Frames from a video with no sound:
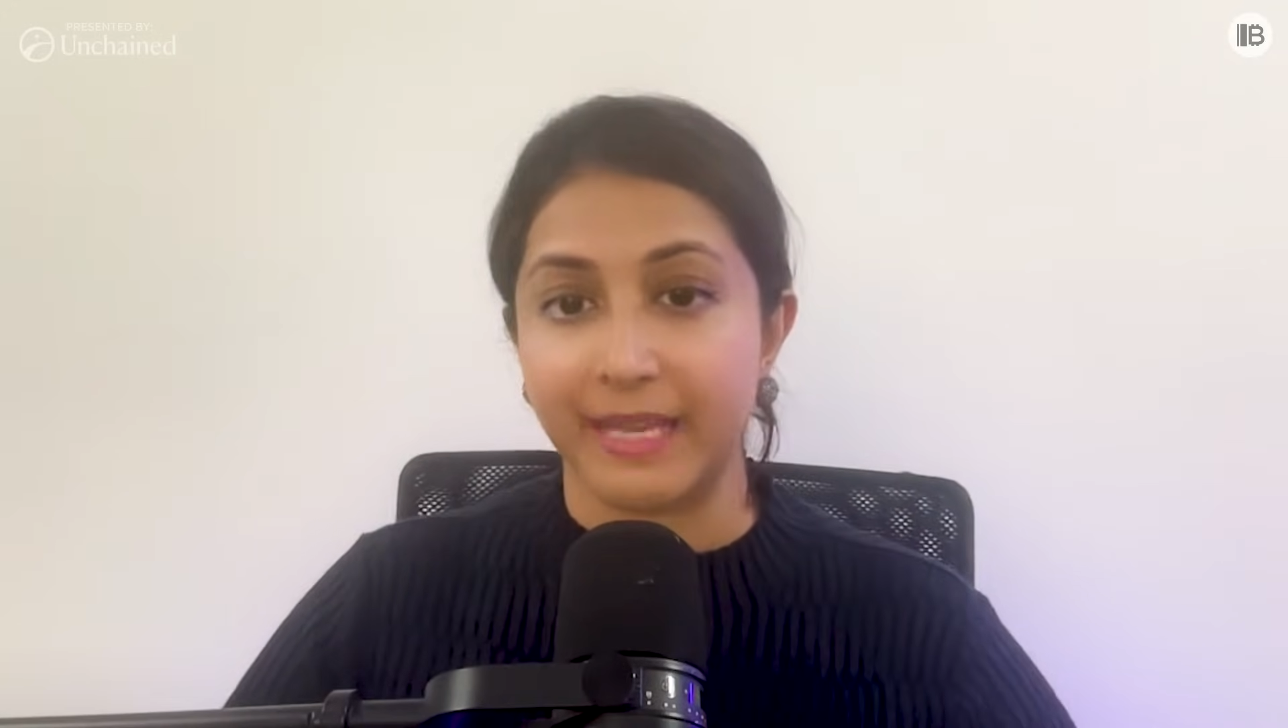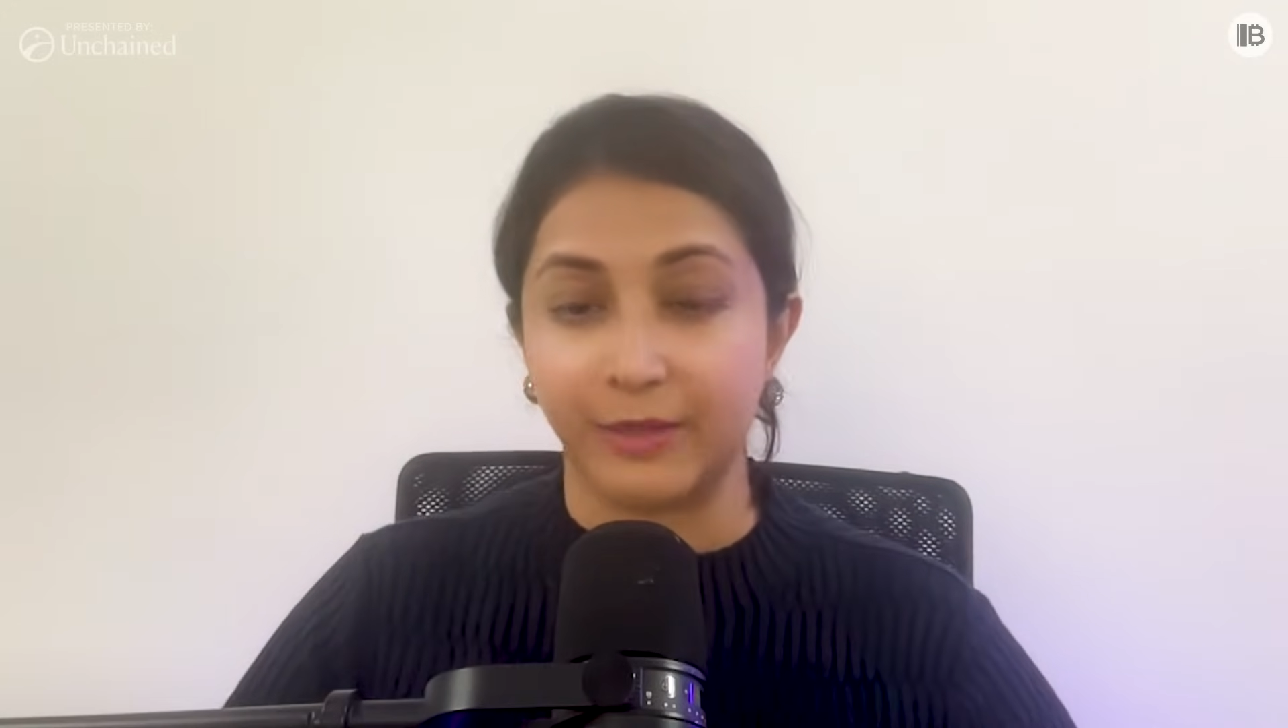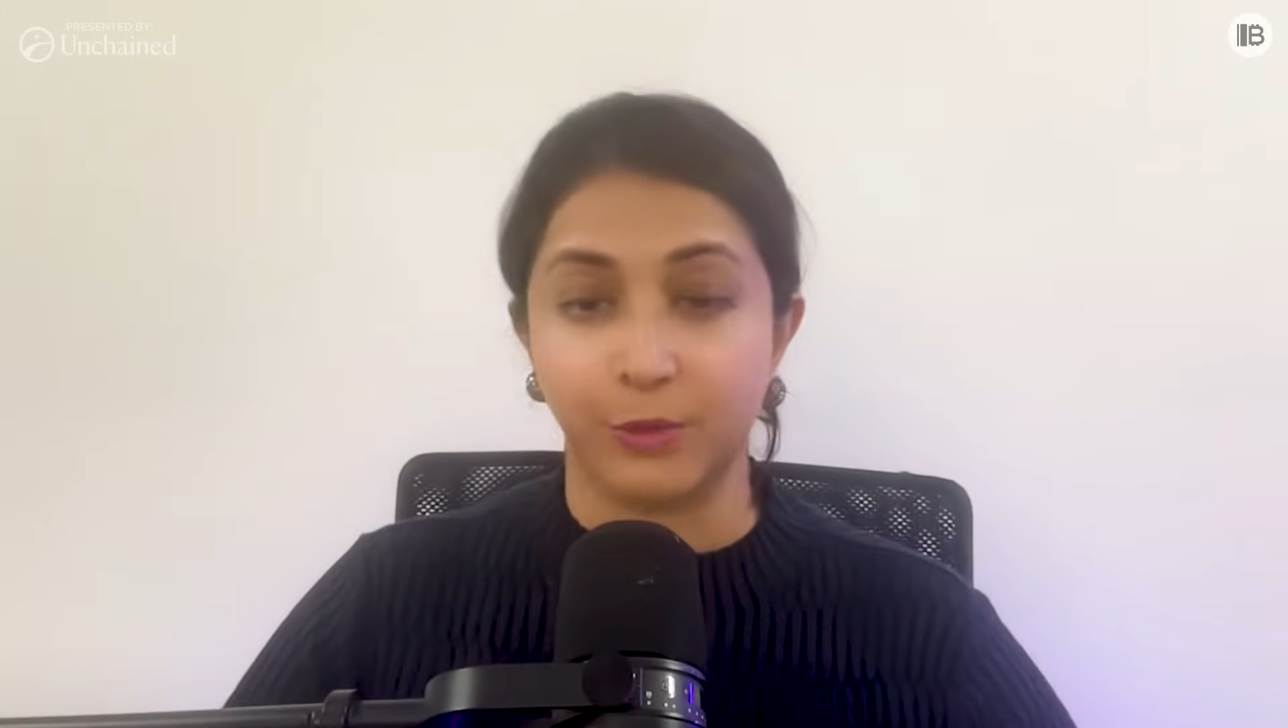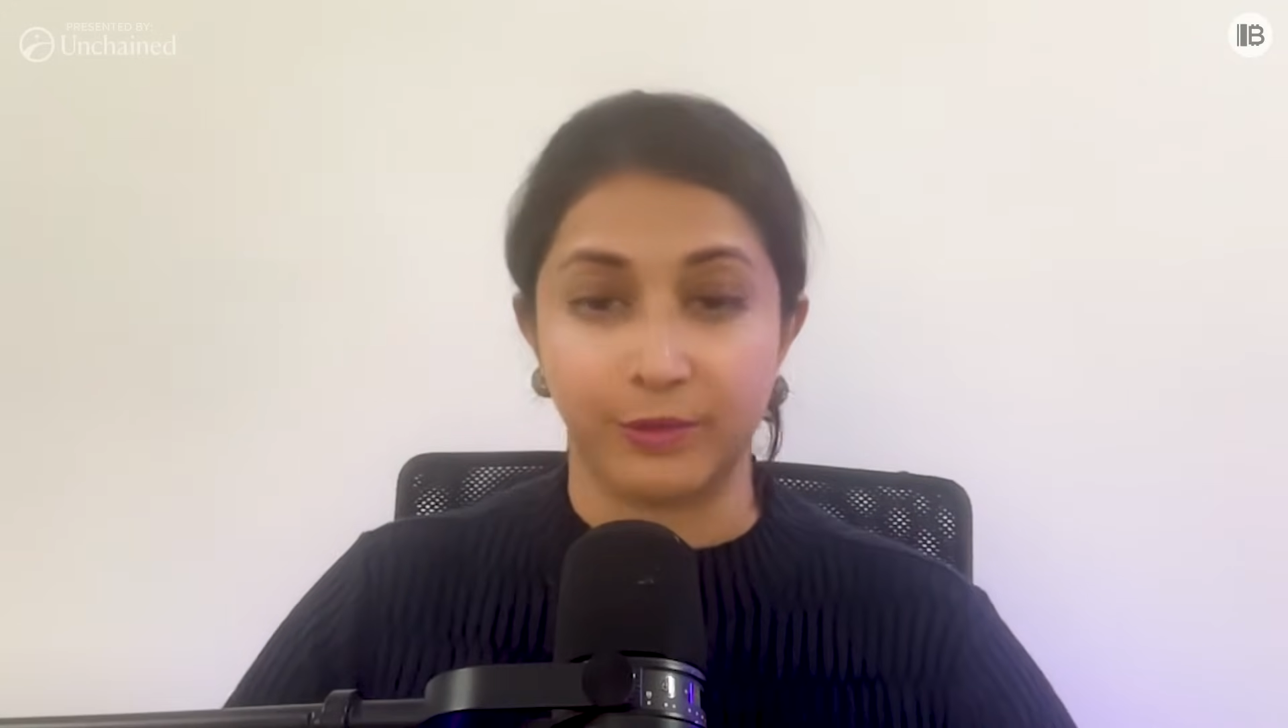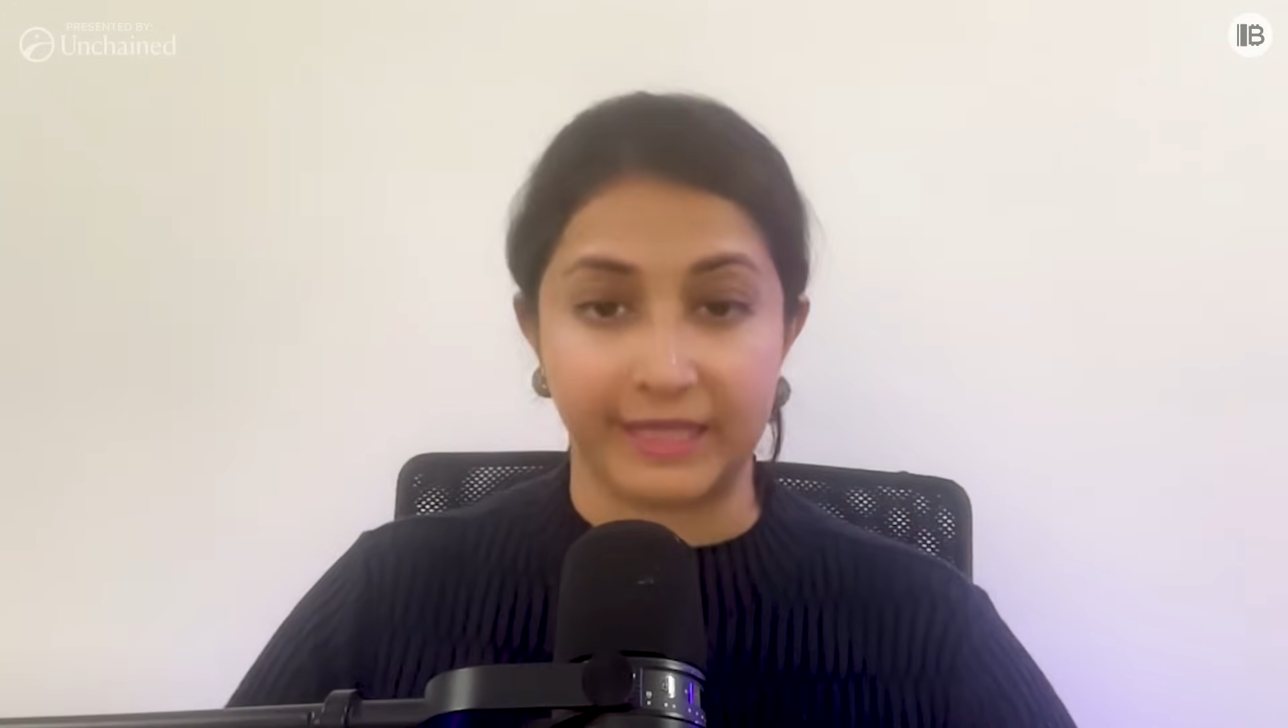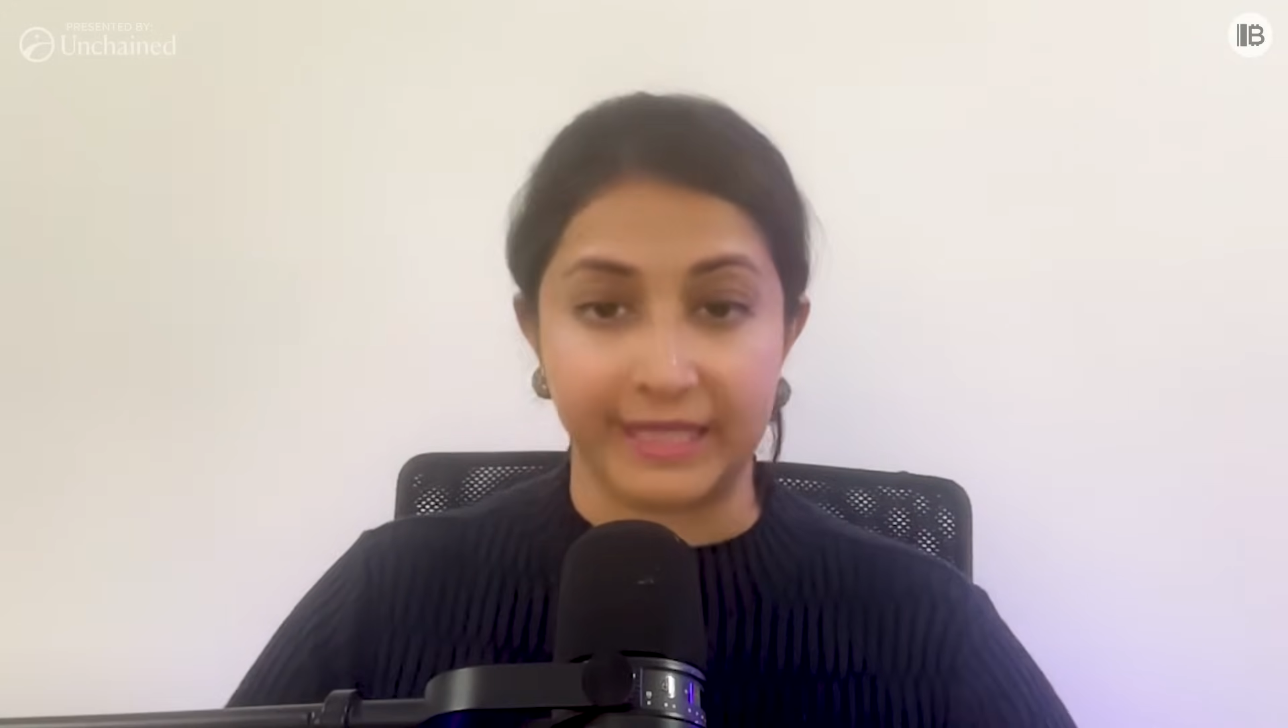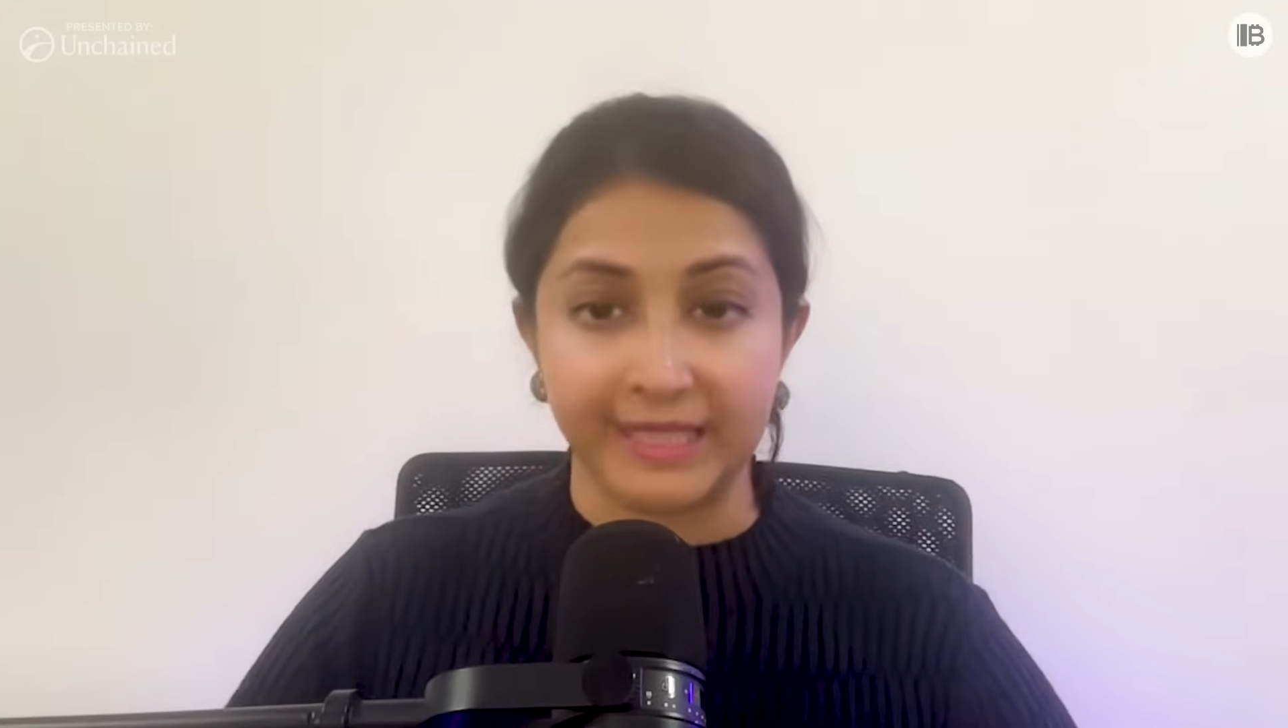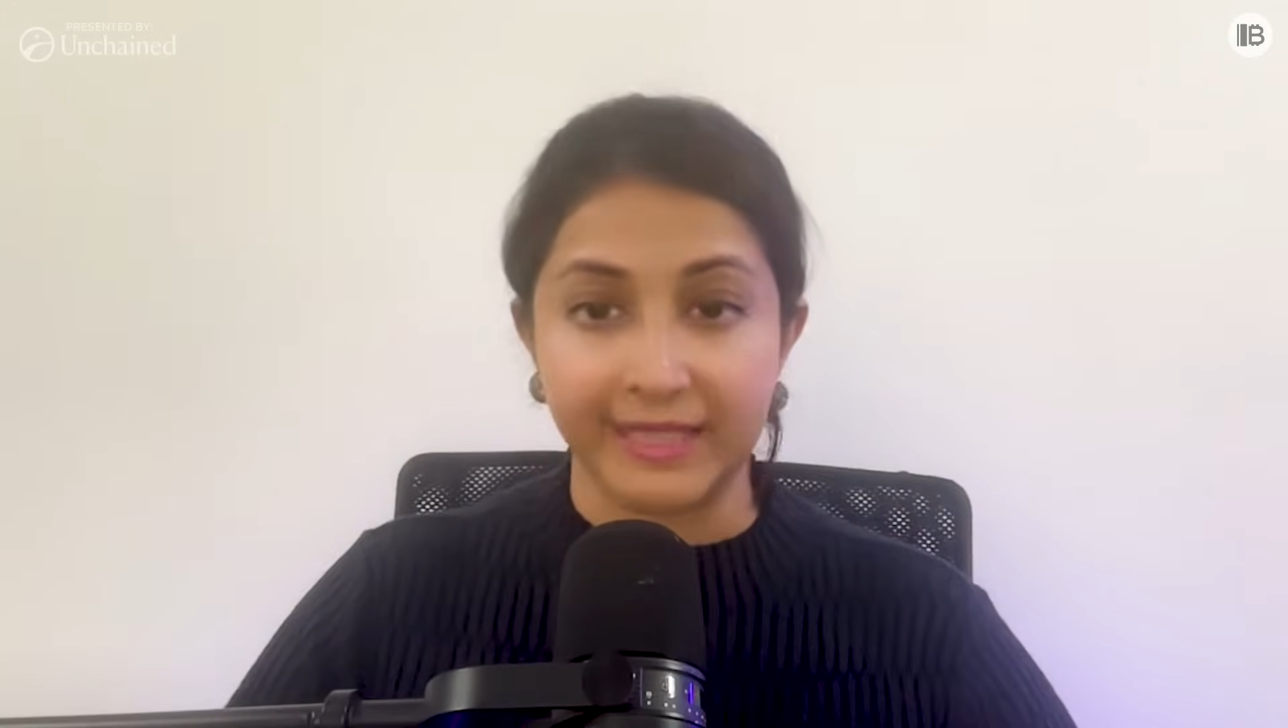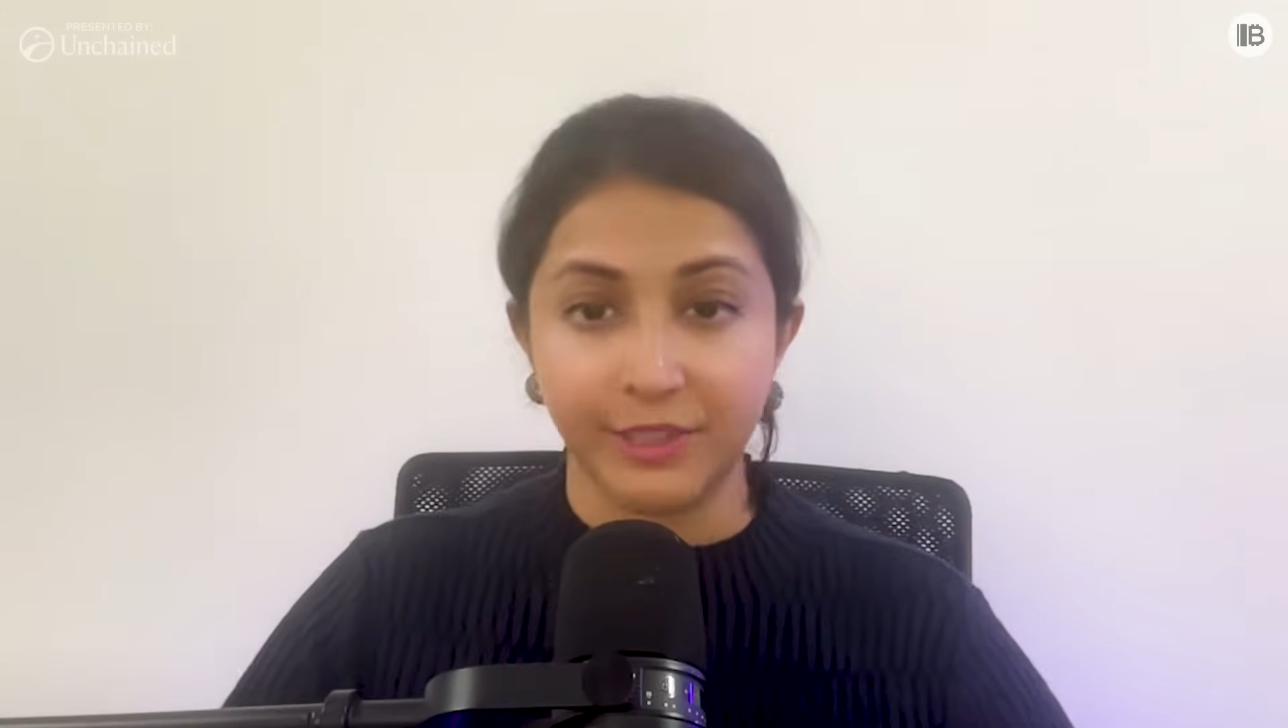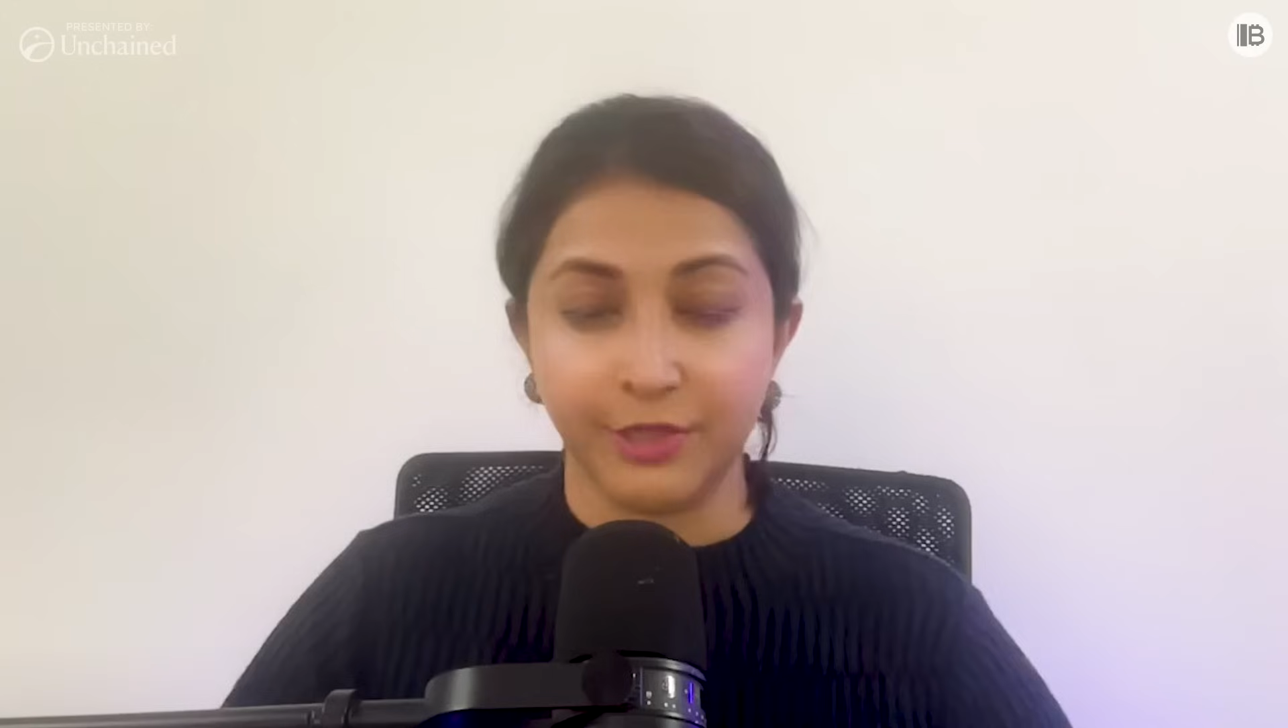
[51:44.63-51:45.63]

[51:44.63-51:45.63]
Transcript: agree